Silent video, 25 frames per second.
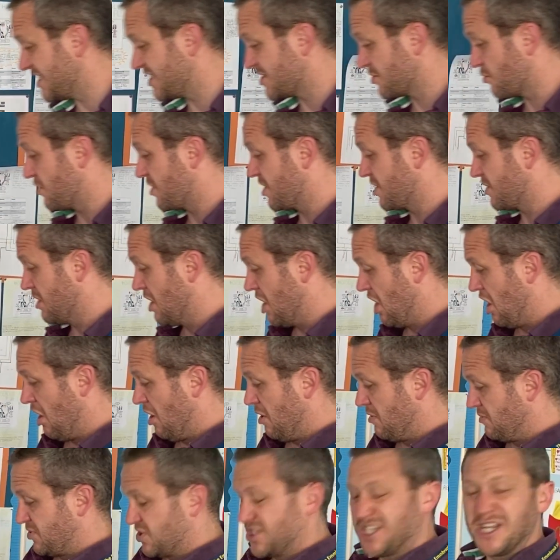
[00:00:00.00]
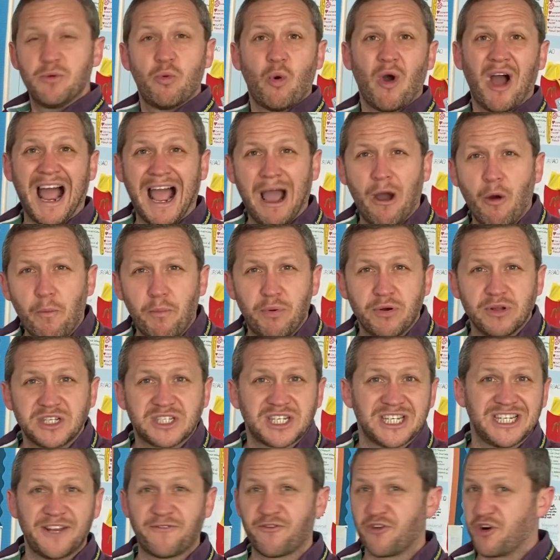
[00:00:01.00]
so we can see what
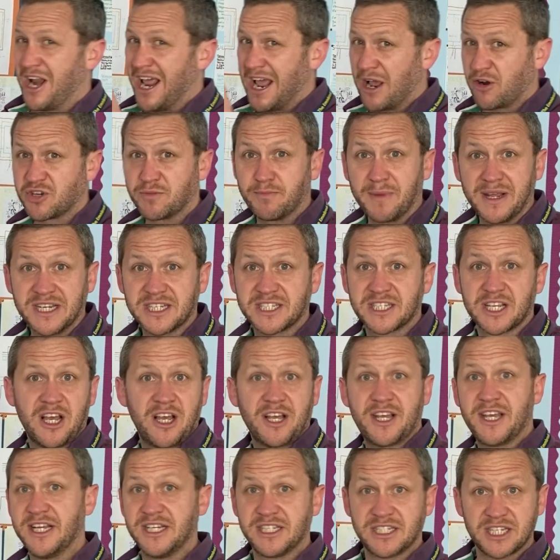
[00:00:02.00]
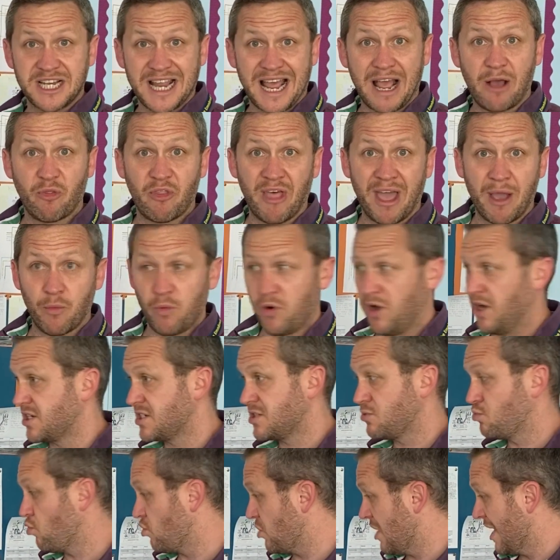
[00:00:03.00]
outputs are different, how to make circuits and how that works
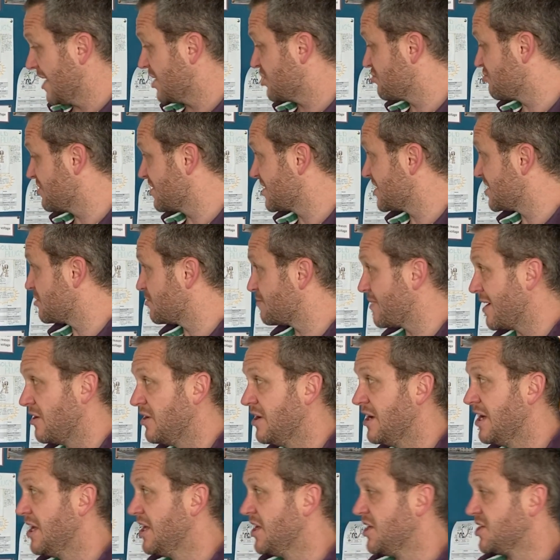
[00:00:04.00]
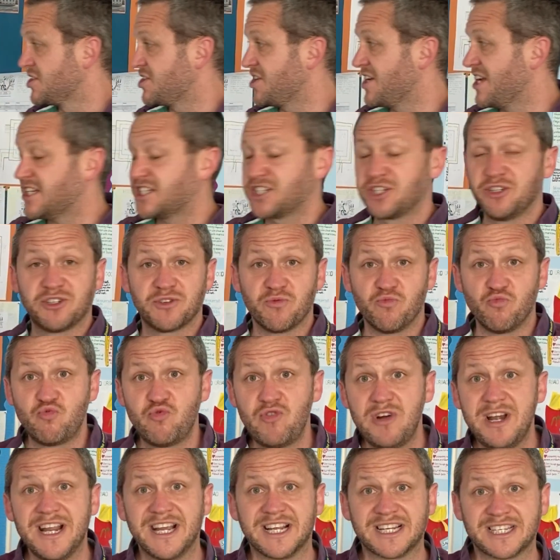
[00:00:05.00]
and what electricity is about. So you get to do some
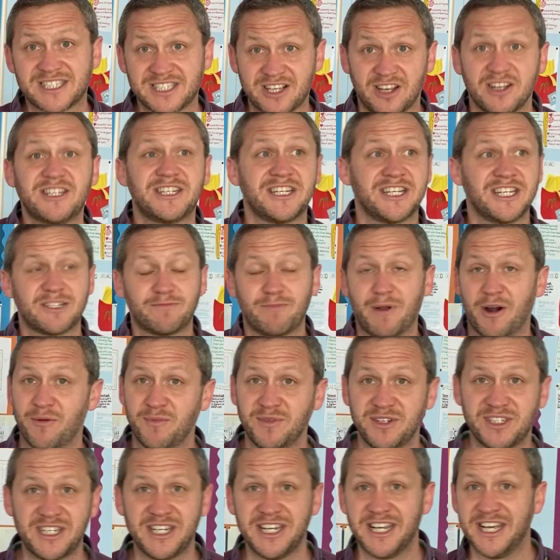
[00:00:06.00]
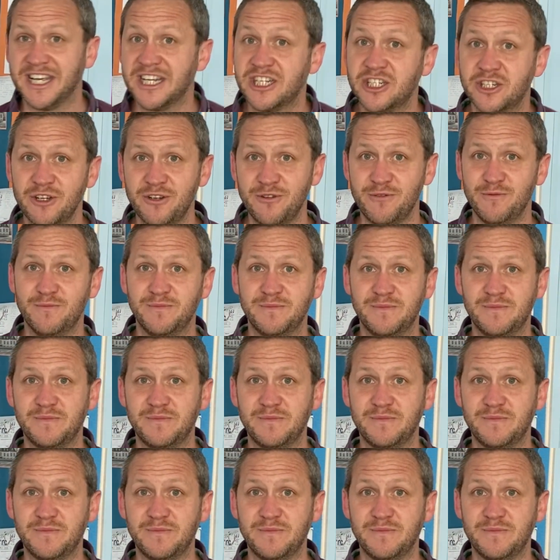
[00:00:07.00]
really exciting experiments in here too.